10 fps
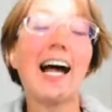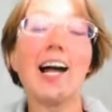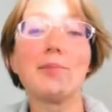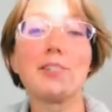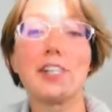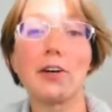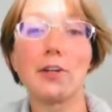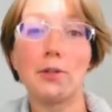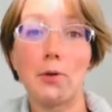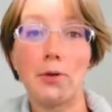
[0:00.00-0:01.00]
I'm
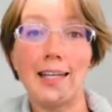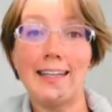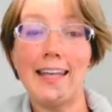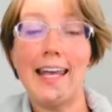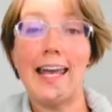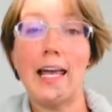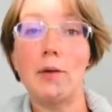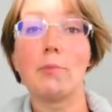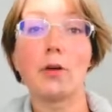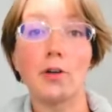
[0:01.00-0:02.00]
Sarah Nolan,
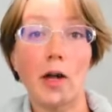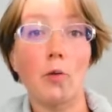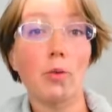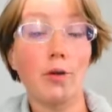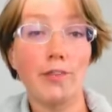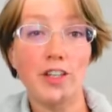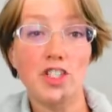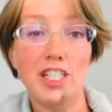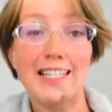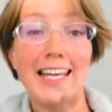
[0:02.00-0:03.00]
a burnout
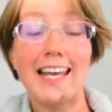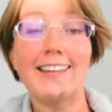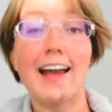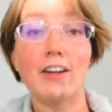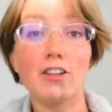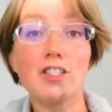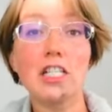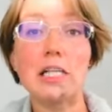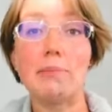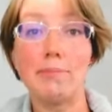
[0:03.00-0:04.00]
prevention and
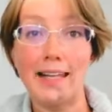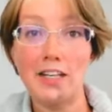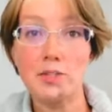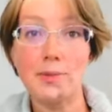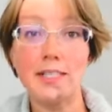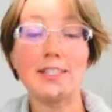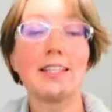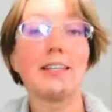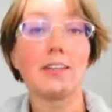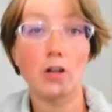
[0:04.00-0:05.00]
energy management
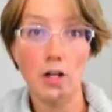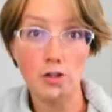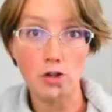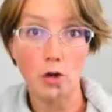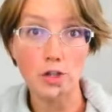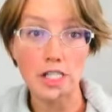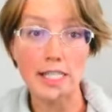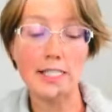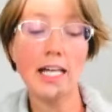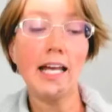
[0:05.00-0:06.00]

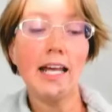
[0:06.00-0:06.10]
consultant,